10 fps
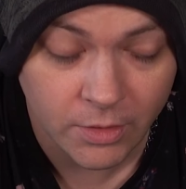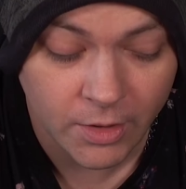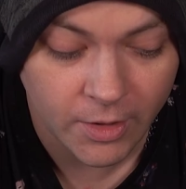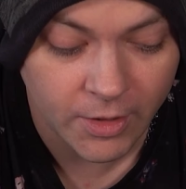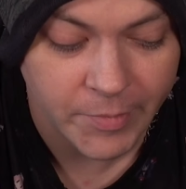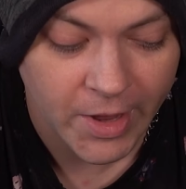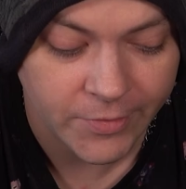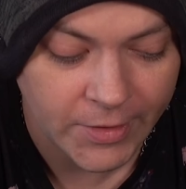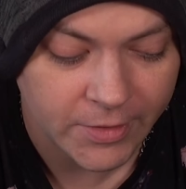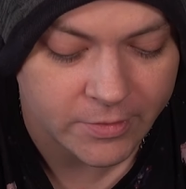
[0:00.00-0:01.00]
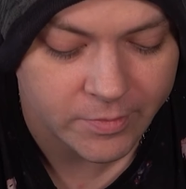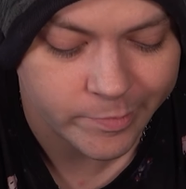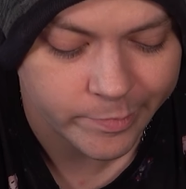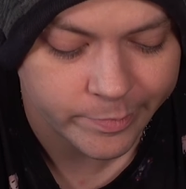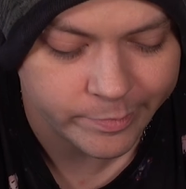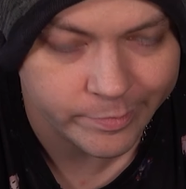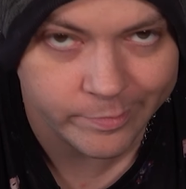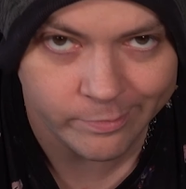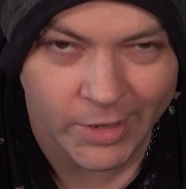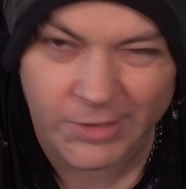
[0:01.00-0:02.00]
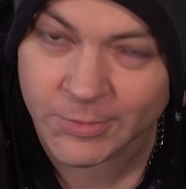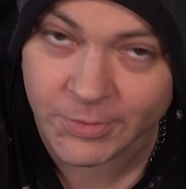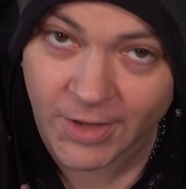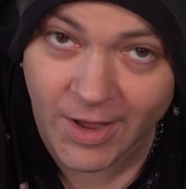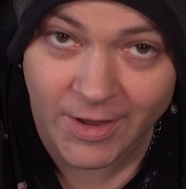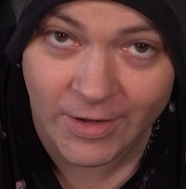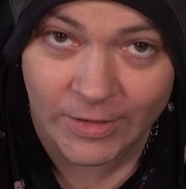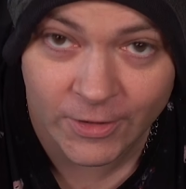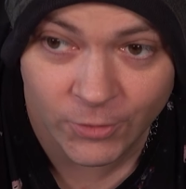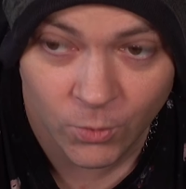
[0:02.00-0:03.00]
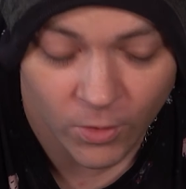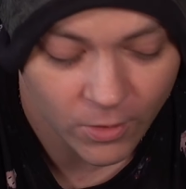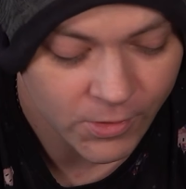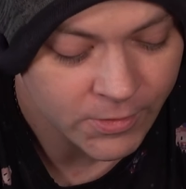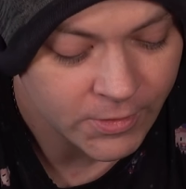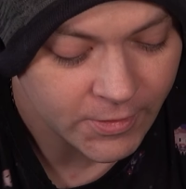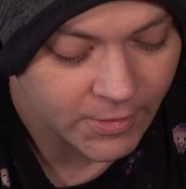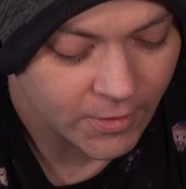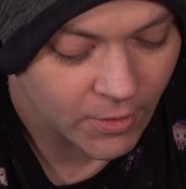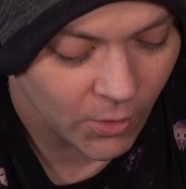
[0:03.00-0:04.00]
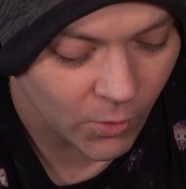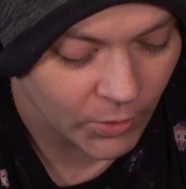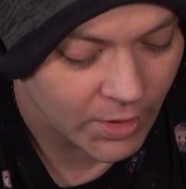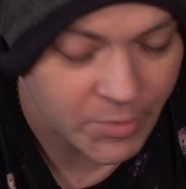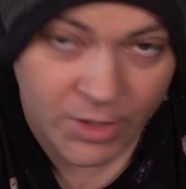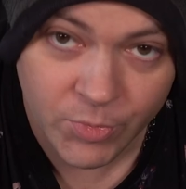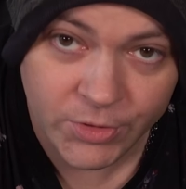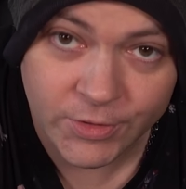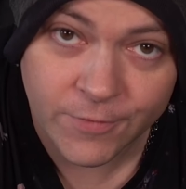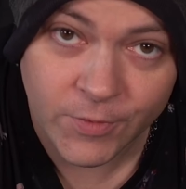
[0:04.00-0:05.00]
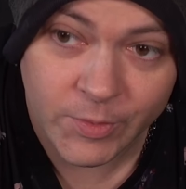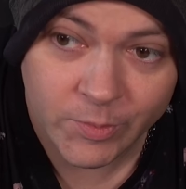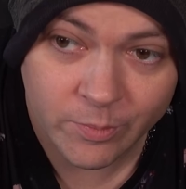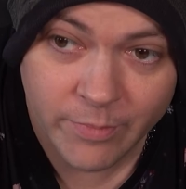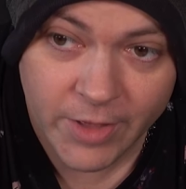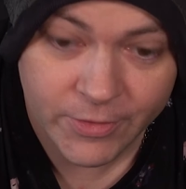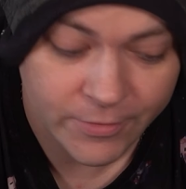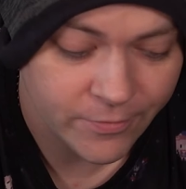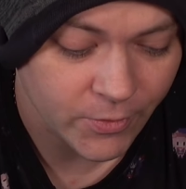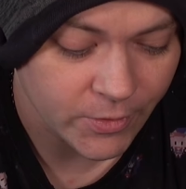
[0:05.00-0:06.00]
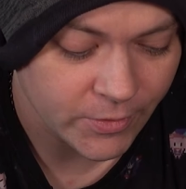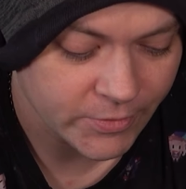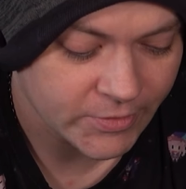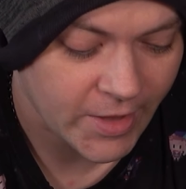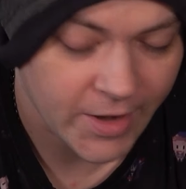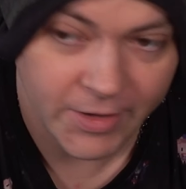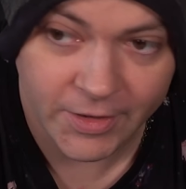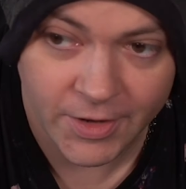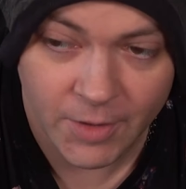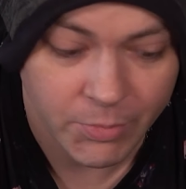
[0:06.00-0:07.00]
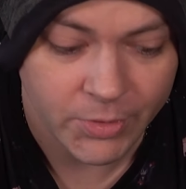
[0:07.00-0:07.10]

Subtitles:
and then possibly hanging it on the wall, or coming up with a different method for standing it up